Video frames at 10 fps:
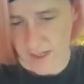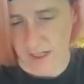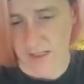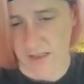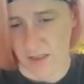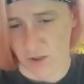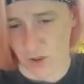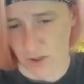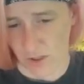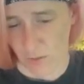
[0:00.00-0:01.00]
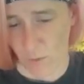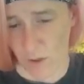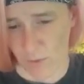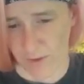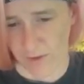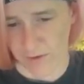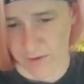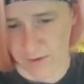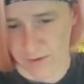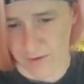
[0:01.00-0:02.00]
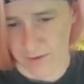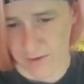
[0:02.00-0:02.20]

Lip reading: Candy does share well with others.